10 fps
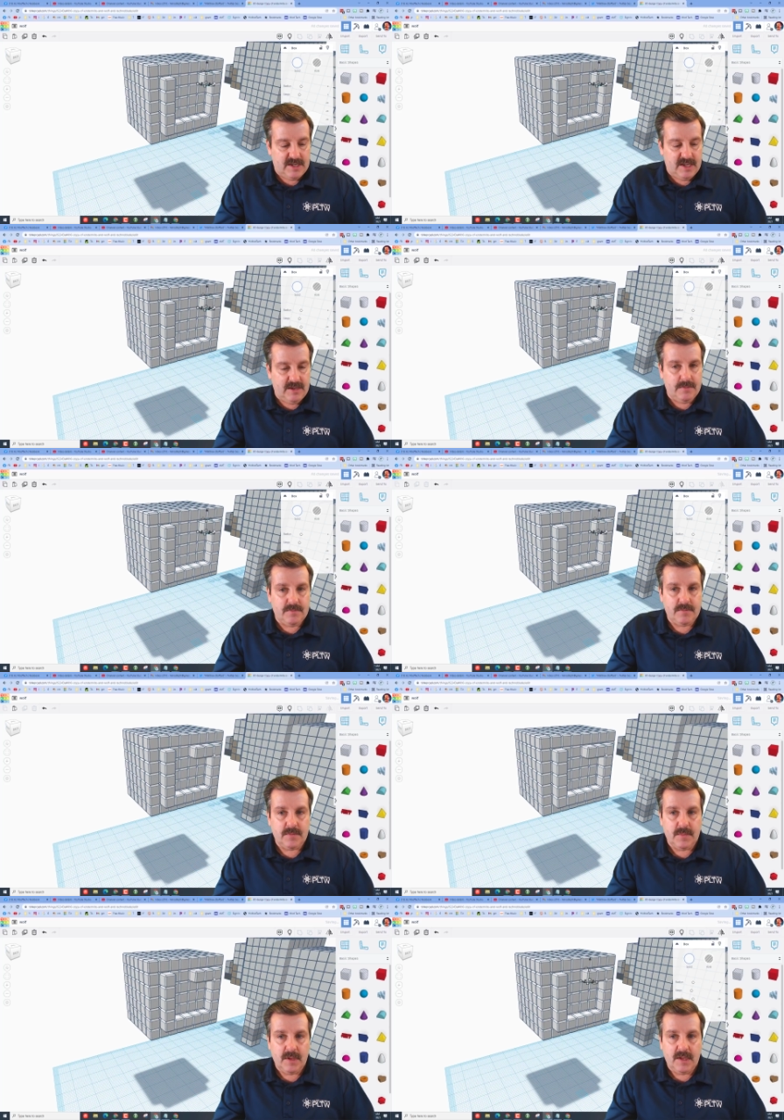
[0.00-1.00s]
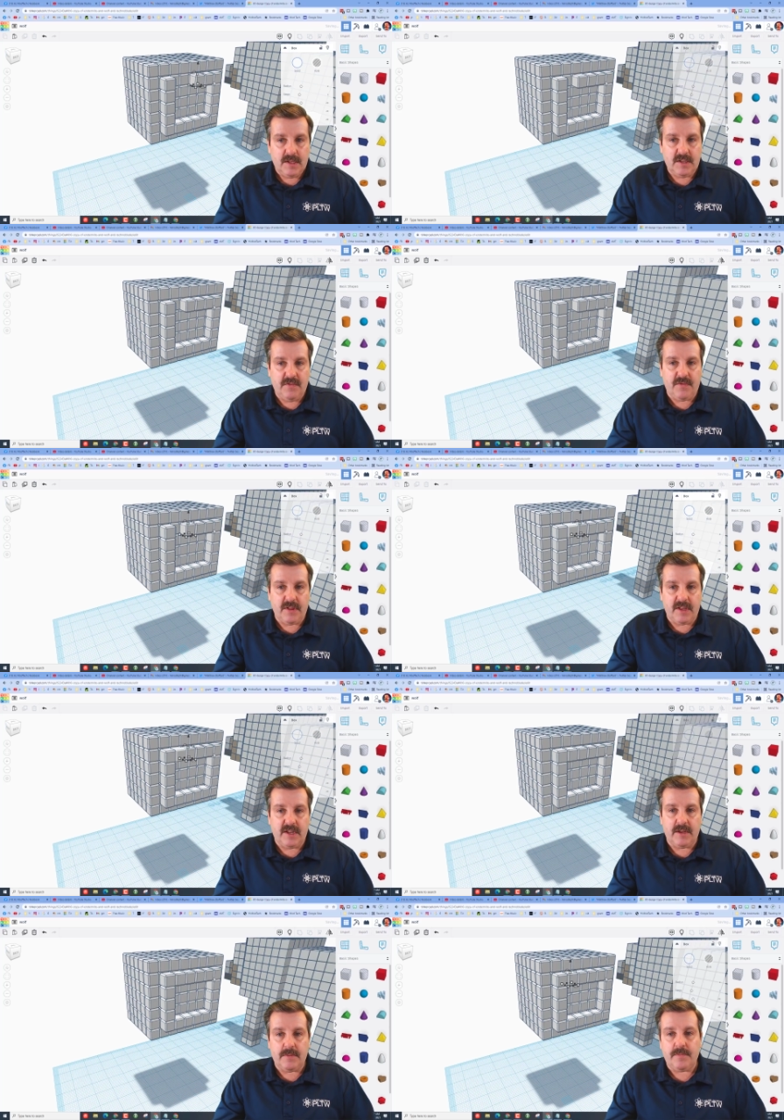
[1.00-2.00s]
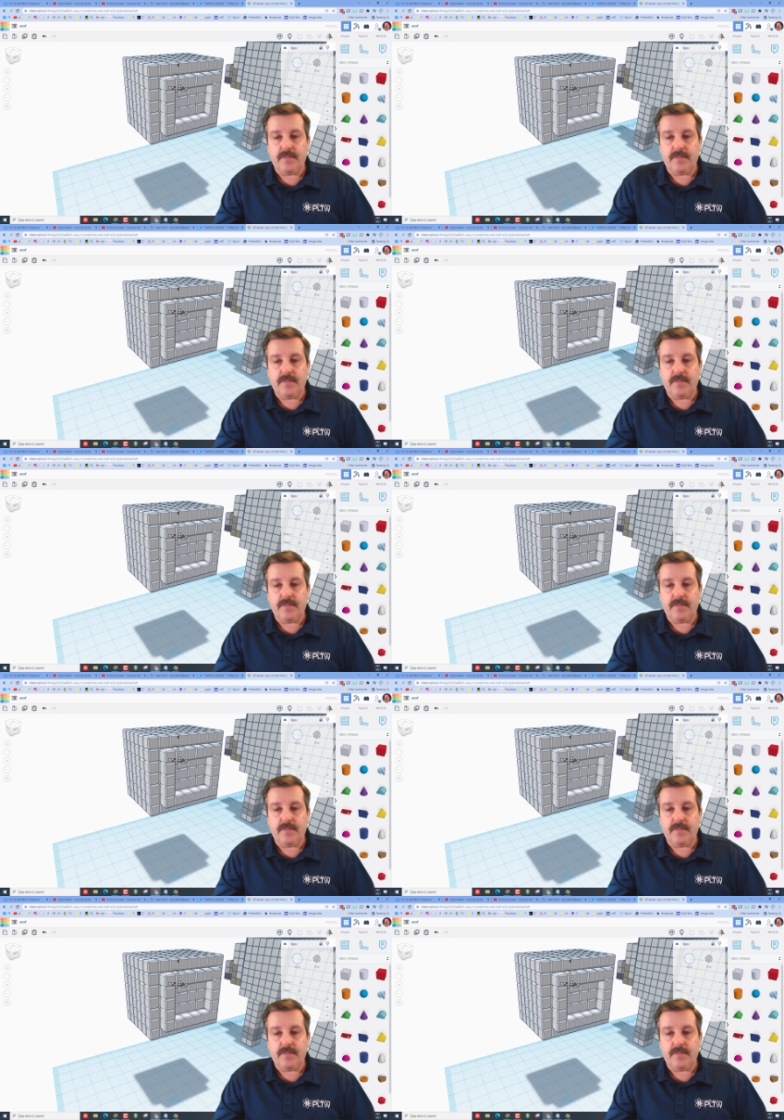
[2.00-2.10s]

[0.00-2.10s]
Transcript: D to fill it in.